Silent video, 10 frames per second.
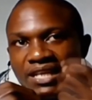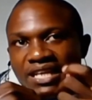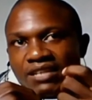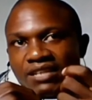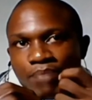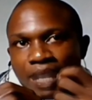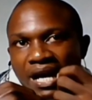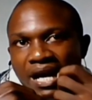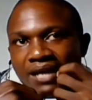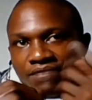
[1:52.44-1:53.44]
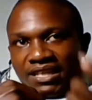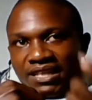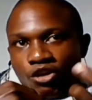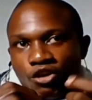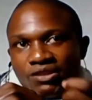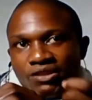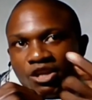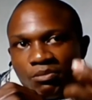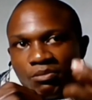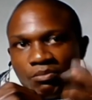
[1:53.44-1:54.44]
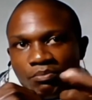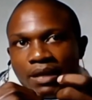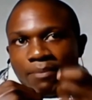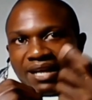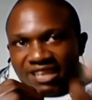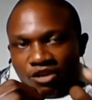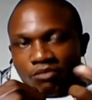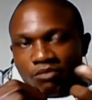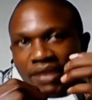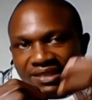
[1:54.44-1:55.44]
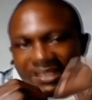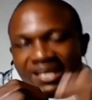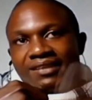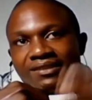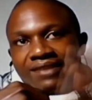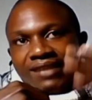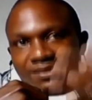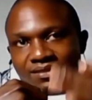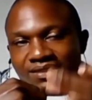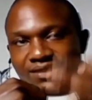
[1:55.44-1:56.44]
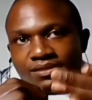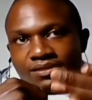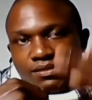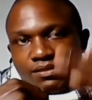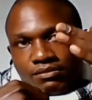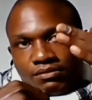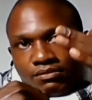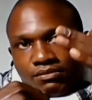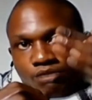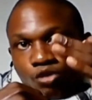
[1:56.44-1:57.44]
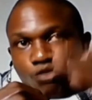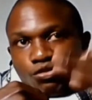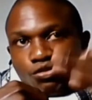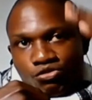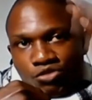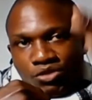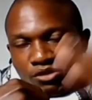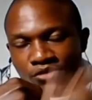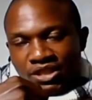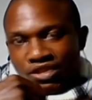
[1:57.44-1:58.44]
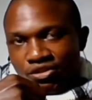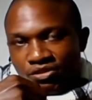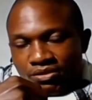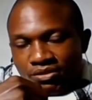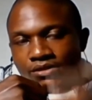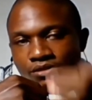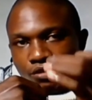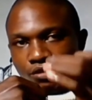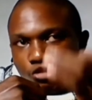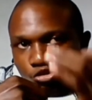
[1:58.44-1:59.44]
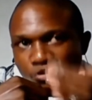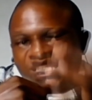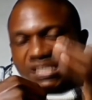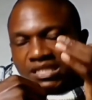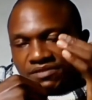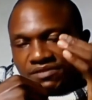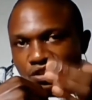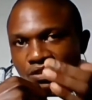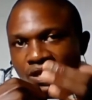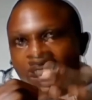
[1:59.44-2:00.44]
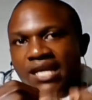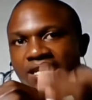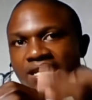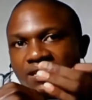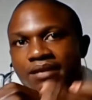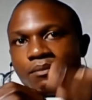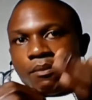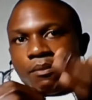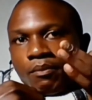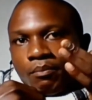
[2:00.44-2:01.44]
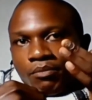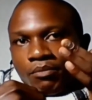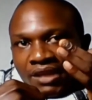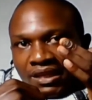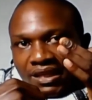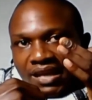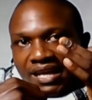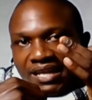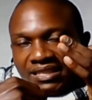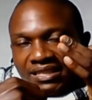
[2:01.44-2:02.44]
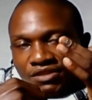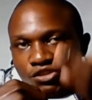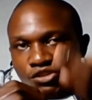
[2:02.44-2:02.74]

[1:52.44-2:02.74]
village by village or town eh, by town, but that this those three region, those three division is the uh,